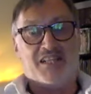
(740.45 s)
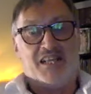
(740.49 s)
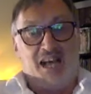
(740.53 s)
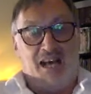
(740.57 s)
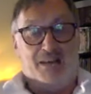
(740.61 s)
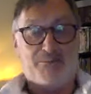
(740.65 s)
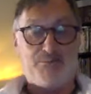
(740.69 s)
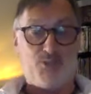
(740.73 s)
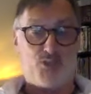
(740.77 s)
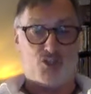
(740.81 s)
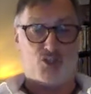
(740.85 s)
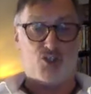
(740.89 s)

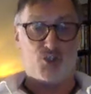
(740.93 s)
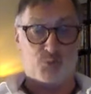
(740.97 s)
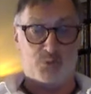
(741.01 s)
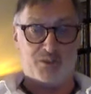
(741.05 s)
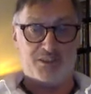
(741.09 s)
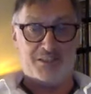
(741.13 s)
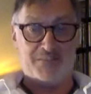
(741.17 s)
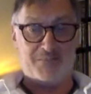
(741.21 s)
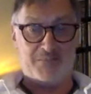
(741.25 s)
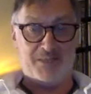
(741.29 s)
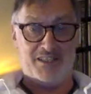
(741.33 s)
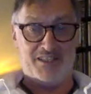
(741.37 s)
I'm not sure what
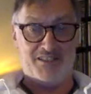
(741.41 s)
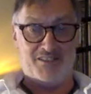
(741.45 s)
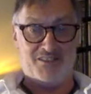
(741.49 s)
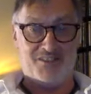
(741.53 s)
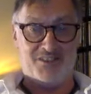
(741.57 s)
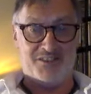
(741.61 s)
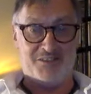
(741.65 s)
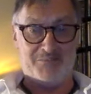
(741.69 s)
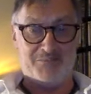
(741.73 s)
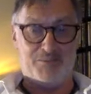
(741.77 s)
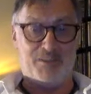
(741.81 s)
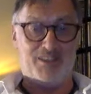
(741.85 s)
it
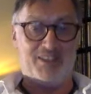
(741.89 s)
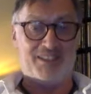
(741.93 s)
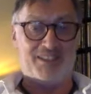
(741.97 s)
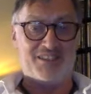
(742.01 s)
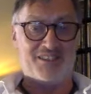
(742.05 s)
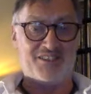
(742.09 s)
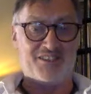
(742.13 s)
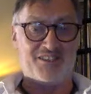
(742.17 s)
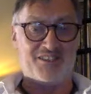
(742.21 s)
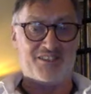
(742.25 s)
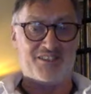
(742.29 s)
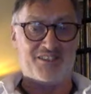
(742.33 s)
means, but
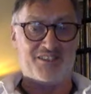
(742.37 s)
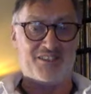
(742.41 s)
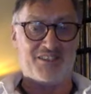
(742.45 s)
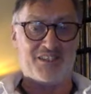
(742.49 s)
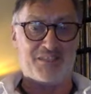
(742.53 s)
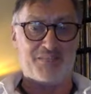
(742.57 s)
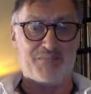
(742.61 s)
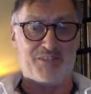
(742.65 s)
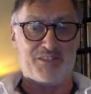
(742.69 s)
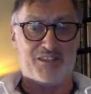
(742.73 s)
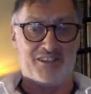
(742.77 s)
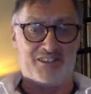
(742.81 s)
it
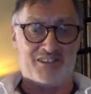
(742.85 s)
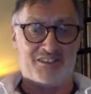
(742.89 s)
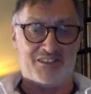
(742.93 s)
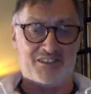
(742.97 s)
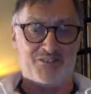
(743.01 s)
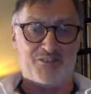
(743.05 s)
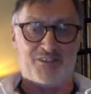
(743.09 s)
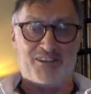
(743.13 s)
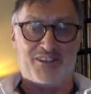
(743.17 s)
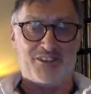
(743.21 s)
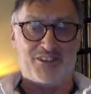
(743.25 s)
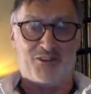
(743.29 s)
seems like
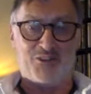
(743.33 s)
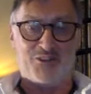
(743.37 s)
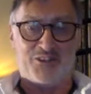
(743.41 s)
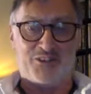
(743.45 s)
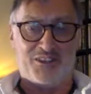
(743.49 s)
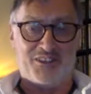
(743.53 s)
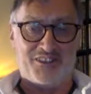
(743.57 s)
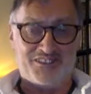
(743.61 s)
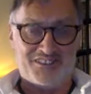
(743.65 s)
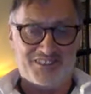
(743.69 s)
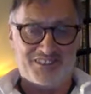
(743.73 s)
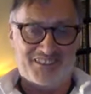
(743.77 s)
it's an
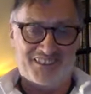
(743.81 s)
honor.